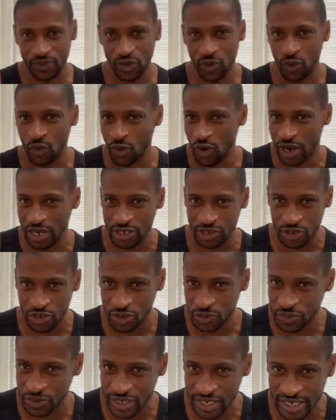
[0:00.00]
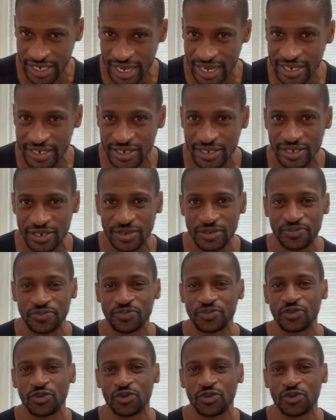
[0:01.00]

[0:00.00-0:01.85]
What are supersets?